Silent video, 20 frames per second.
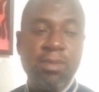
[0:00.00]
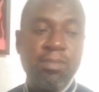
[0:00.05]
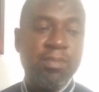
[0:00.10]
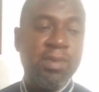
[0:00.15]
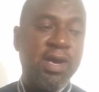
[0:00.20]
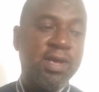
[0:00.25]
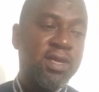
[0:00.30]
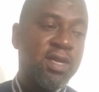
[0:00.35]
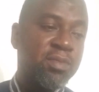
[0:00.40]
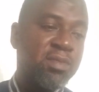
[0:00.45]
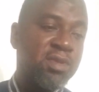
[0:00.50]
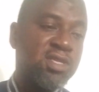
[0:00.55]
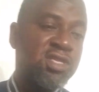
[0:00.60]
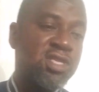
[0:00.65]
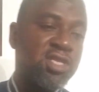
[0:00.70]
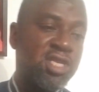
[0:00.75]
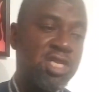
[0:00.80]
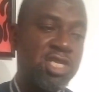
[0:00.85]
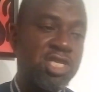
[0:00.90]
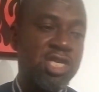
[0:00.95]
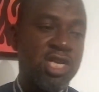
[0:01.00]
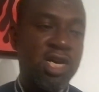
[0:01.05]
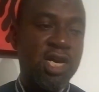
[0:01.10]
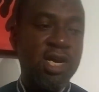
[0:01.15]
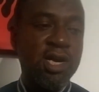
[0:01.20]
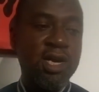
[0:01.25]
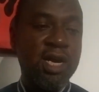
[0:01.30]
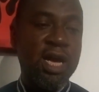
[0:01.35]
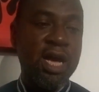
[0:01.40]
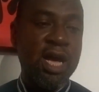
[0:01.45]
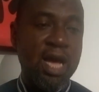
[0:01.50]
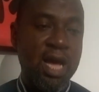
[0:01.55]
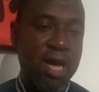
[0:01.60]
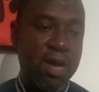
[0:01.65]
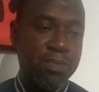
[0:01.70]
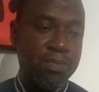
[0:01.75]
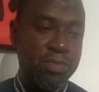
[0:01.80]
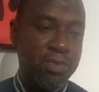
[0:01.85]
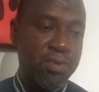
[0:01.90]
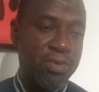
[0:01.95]
My name is Teacher
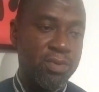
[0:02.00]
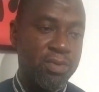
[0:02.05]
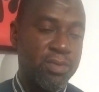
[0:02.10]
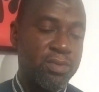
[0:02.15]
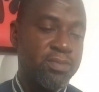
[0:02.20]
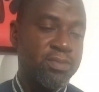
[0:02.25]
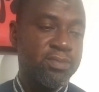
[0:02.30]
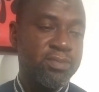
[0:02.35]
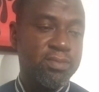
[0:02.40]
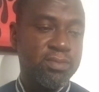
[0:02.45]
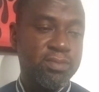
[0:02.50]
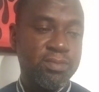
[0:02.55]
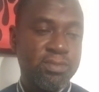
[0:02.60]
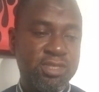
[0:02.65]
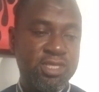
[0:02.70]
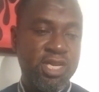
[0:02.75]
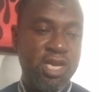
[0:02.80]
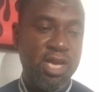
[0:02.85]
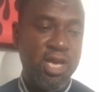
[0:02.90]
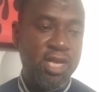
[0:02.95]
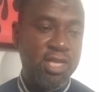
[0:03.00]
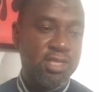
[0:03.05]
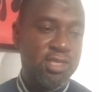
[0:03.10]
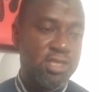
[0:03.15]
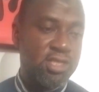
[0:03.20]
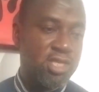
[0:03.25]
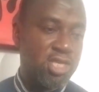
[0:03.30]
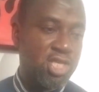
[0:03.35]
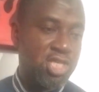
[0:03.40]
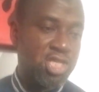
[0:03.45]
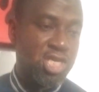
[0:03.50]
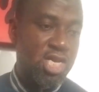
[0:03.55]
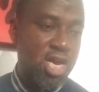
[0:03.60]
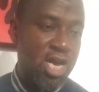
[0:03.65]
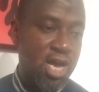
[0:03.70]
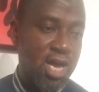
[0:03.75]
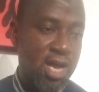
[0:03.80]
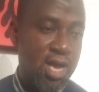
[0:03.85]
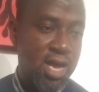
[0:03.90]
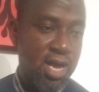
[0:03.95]
Abdul. Say it,
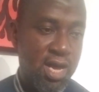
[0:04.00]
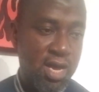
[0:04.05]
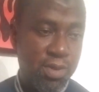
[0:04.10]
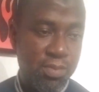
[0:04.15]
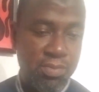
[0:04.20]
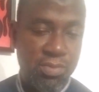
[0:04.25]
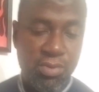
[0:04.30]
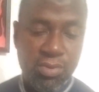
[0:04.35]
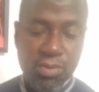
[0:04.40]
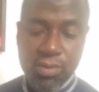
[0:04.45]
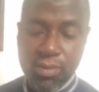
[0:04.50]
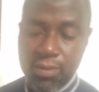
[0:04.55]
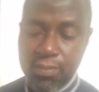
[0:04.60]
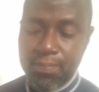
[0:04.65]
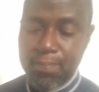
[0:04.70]
Teacher Abdul.